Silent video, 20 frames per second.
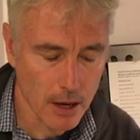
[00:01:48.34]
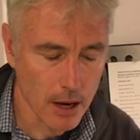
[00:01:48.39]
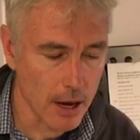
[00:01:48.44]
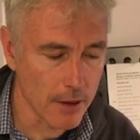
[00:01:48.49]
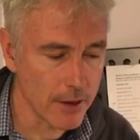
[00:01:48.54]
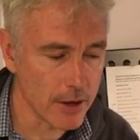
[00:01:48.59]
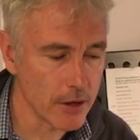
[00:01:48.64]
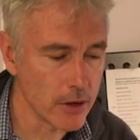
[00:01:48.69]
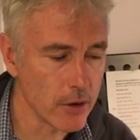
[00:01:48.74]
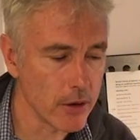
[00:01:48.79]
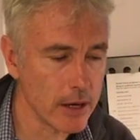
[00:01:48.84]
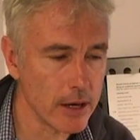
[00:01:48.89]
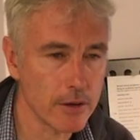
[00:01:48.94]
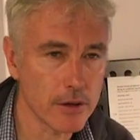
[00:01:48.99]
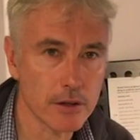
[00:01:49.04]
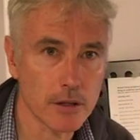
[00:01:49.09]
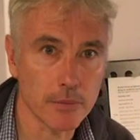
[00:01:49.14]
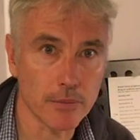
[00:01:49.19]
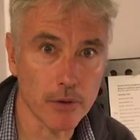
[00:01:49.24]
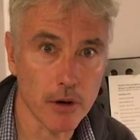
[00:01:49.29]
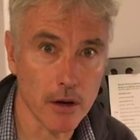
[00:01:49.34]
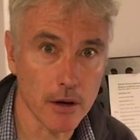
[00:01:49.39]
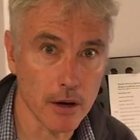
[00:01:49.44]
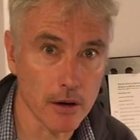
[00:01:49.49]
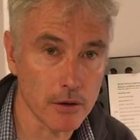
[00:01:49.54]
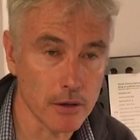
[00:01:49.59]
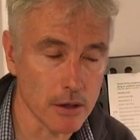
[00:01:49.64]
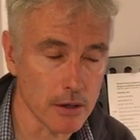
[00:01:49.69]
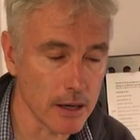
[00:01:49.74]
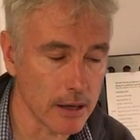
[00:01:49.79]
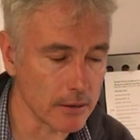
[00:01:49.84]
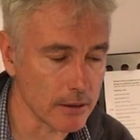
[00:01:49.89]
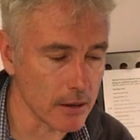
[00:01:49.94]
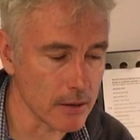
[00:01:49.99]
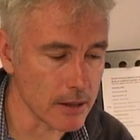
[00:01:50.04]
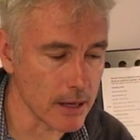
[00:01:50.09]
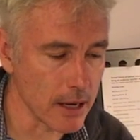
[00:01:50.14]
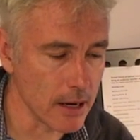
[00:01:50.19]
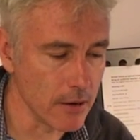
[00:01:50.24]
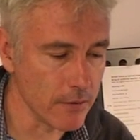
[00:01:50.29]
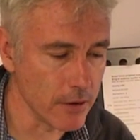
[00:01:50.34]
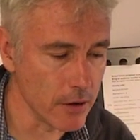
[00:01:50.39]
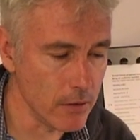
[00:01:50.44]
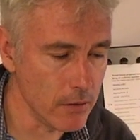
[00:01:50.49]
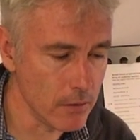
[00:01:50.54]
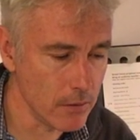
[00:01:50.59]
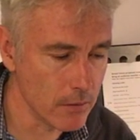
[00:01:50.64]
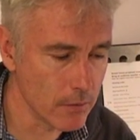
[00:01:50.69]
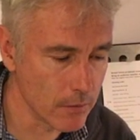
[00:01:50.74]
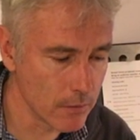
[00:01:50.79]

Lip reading: And then you hear the sopranos and altos ahead of you.